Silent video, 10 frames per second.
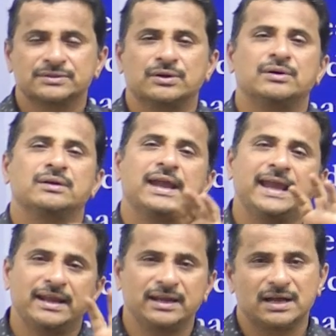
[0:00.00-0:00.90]
So
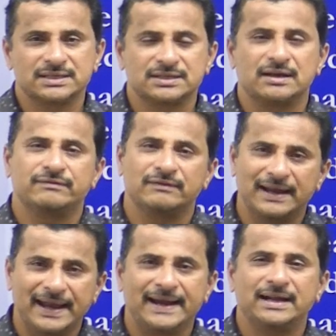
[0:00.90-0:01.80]
areas of
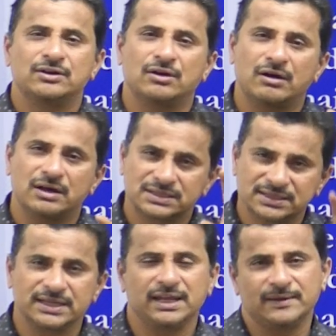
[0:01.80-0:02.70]
land or
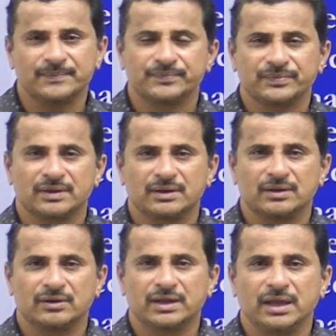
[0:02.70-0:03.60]
sea,
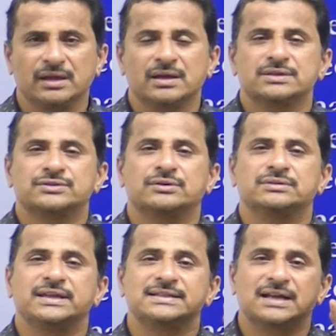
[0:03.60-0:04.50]
Okay,
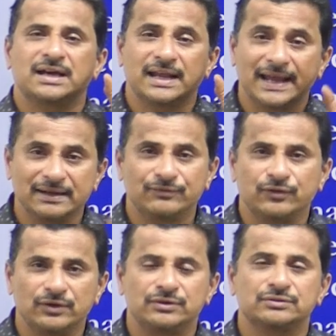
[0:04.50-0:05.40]
so these are
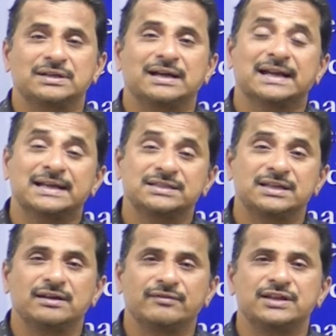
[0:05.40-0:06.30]
helpful to the
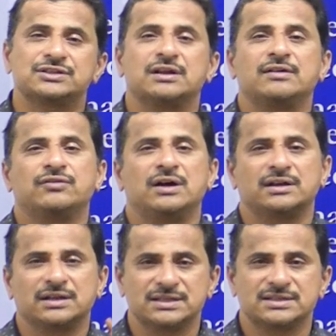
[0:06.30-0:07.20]
conservation of
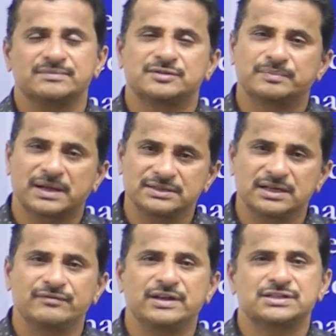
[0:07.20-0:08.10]
organisms,
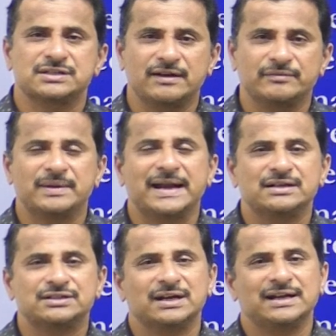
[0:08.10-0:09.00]
conservation of
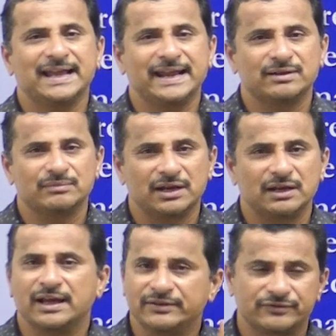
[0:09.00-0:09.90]
plants and animal
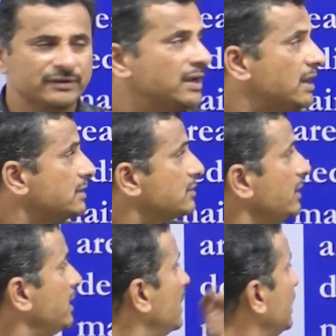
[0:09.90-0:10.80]
life.
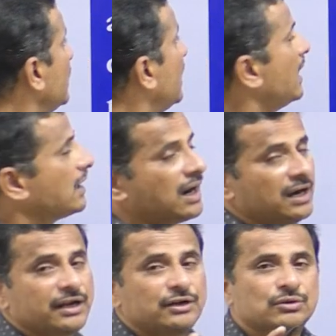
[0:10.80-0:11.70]
So here,
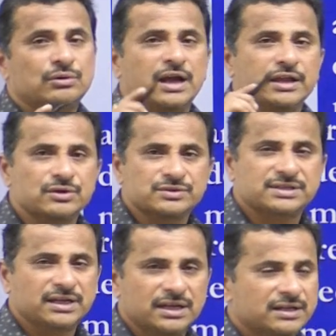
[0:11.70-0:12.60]
according to
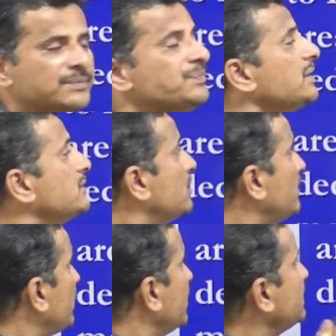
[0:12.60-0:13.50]
IUCN, so
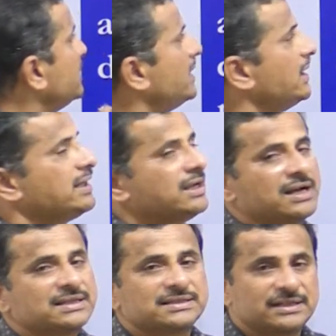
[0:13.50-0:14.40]
protected
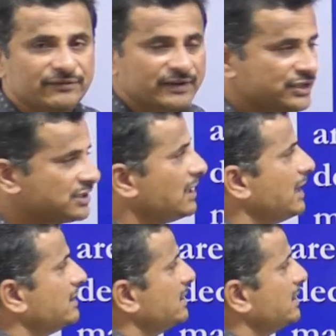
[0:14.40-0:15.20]
areas definition like